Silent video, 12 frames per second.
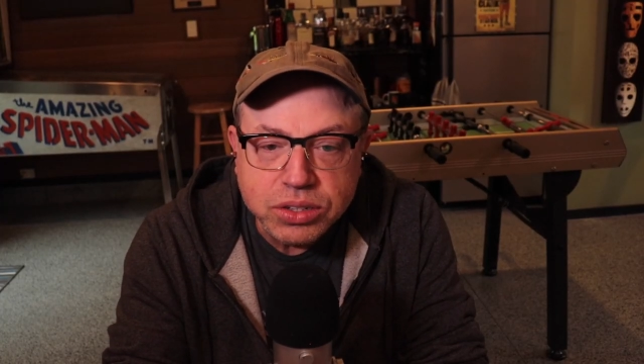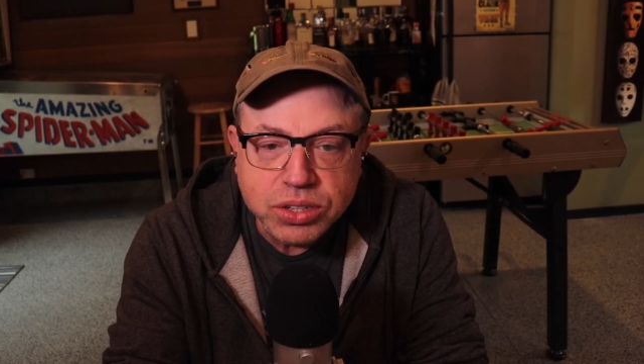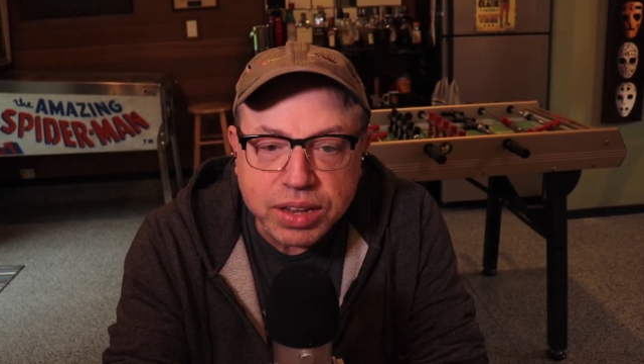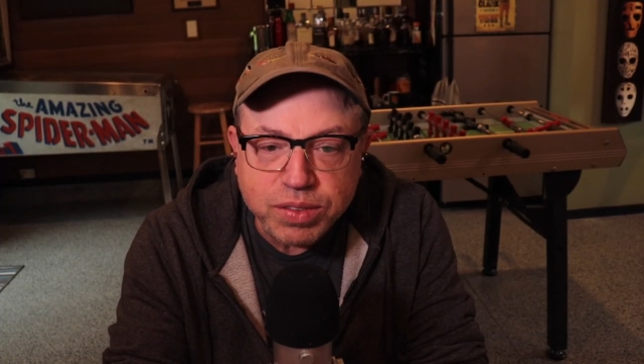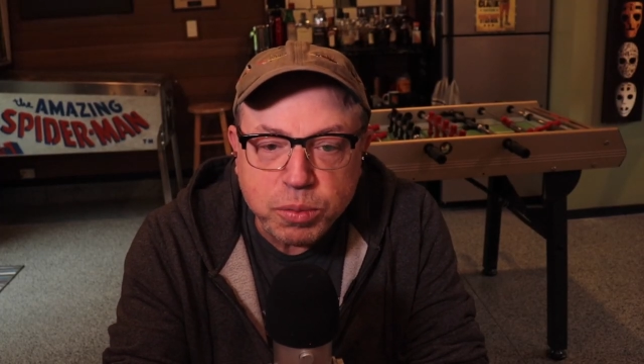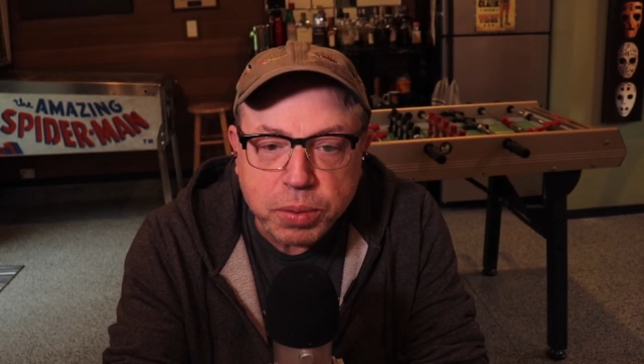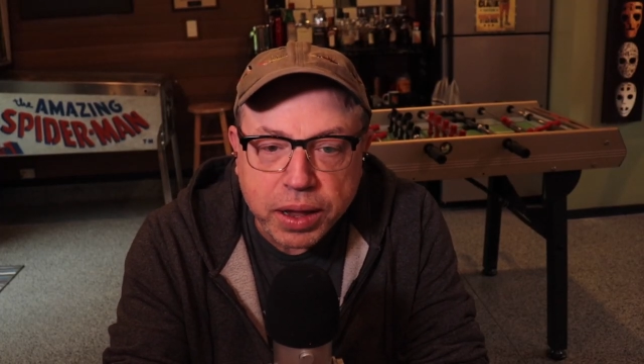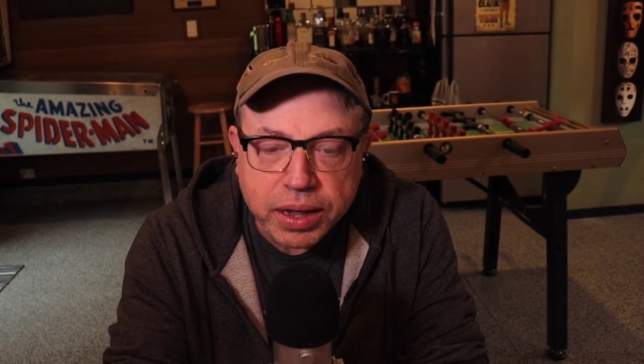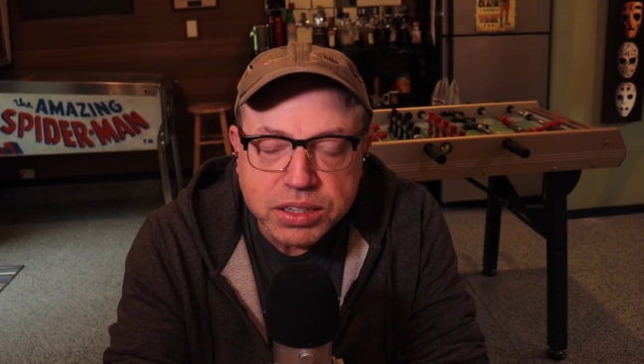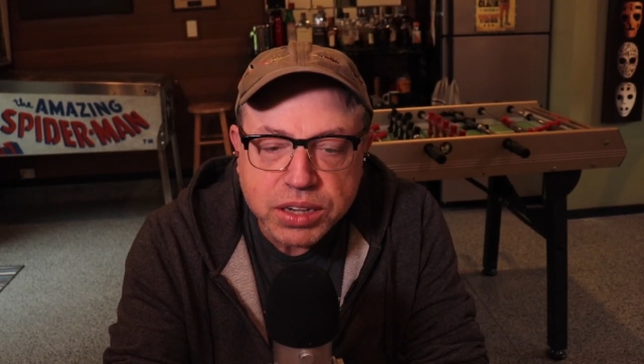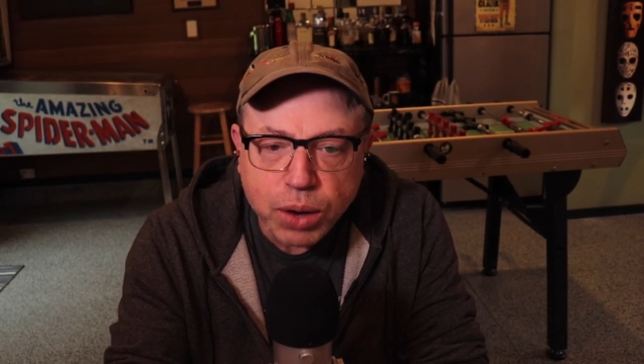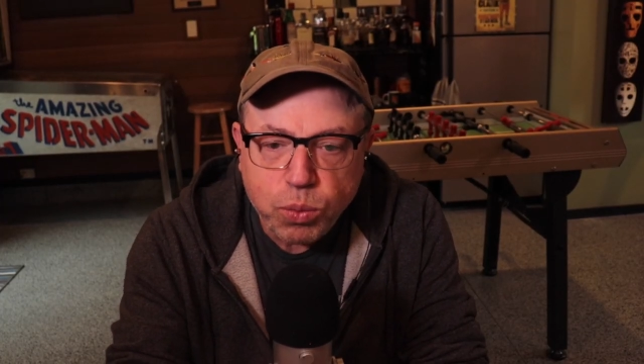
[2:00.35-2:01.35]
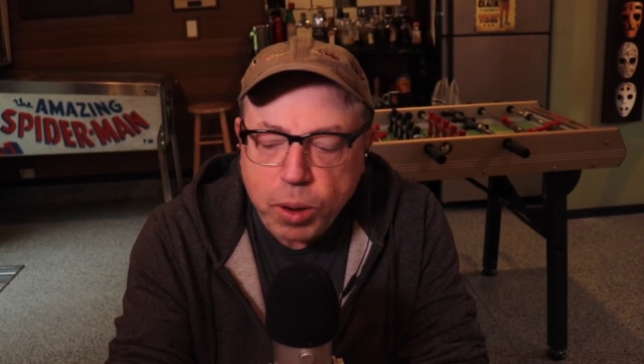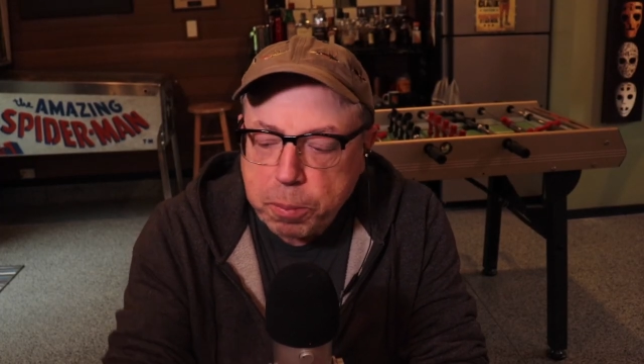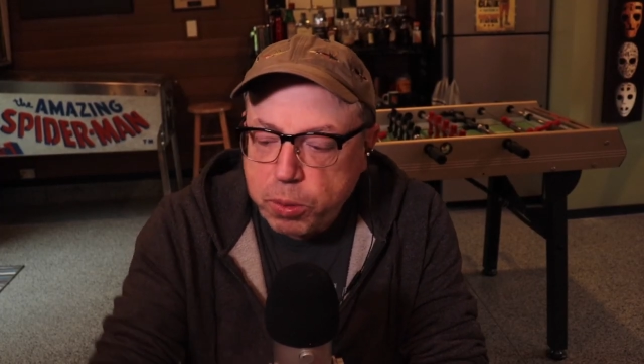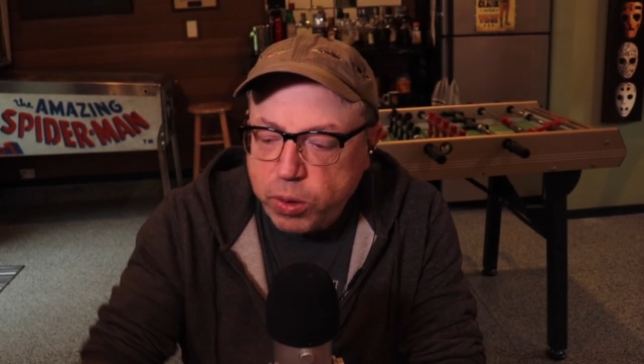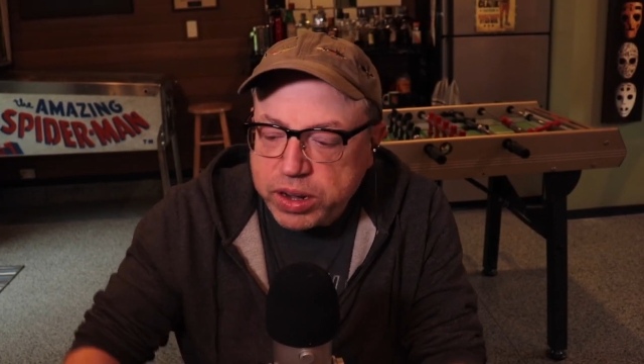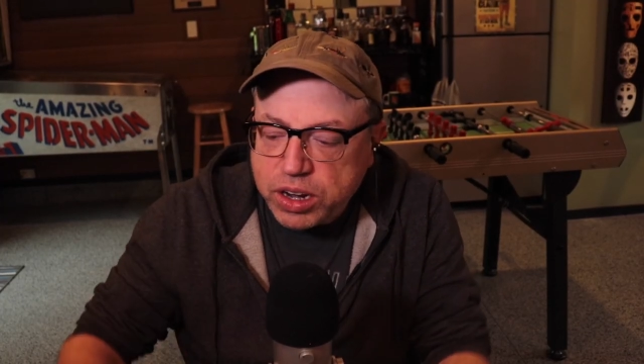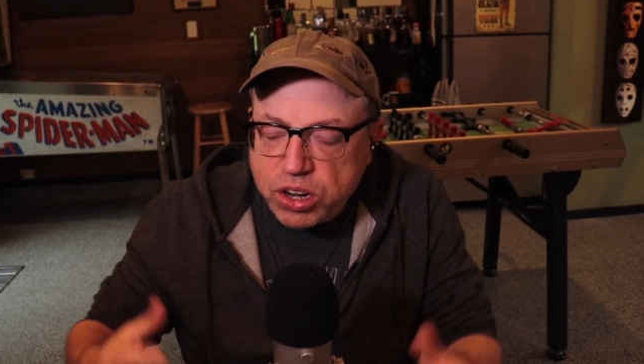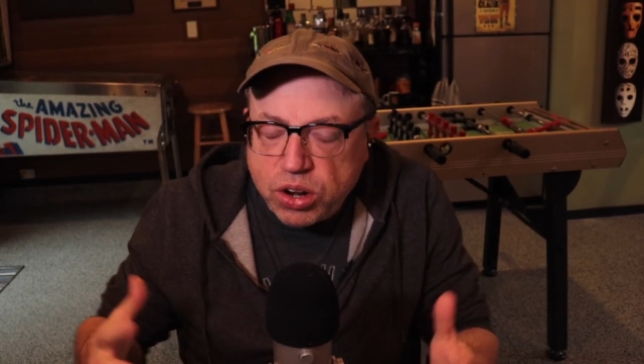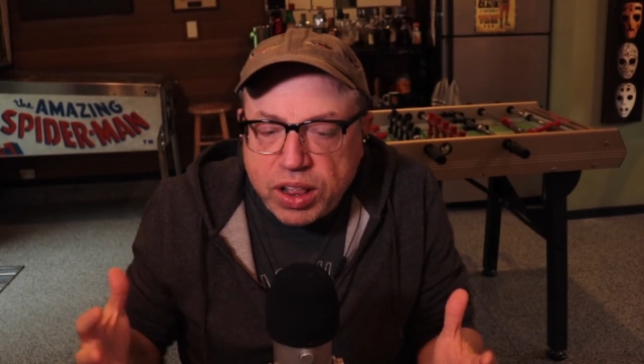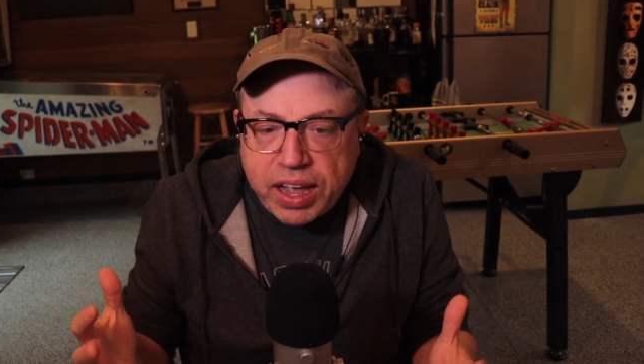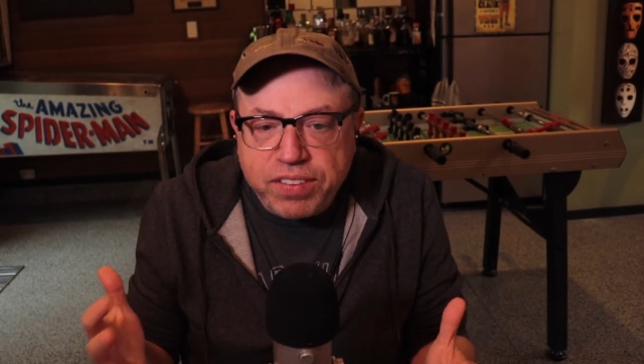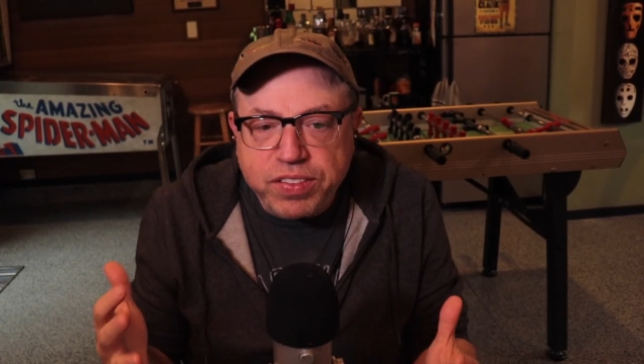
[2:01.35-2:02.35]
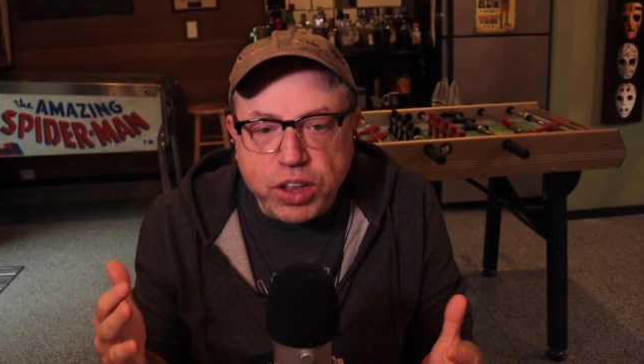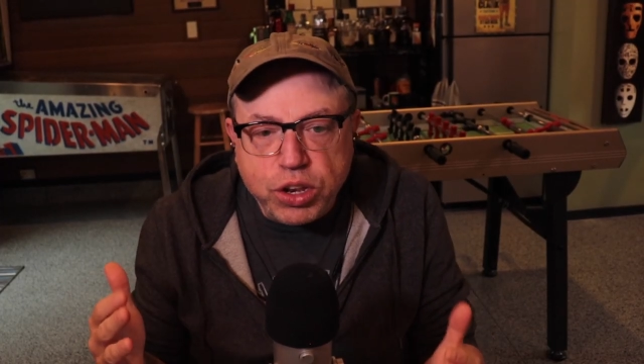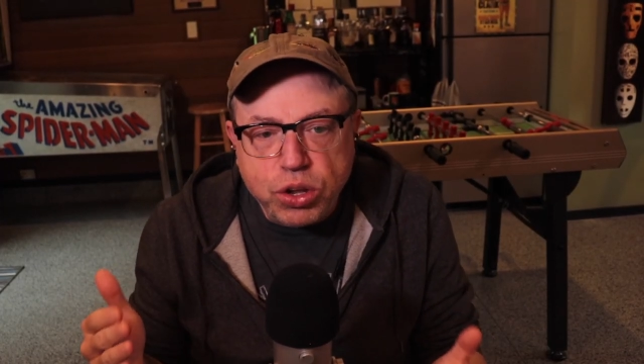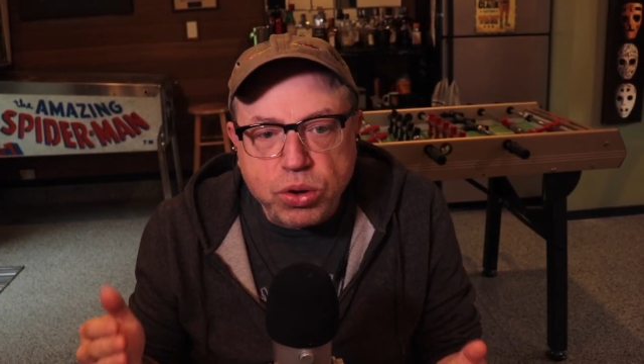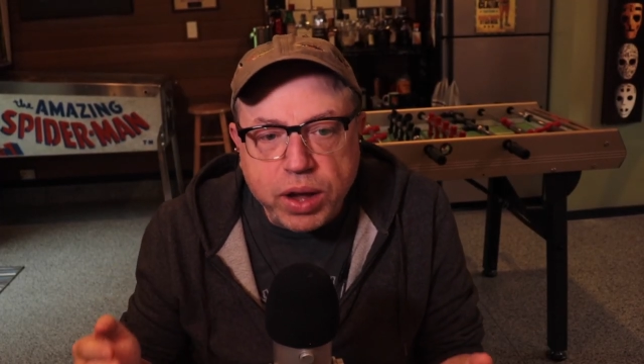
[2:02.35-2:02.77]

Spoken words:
Stephen Page, at what point in your life did you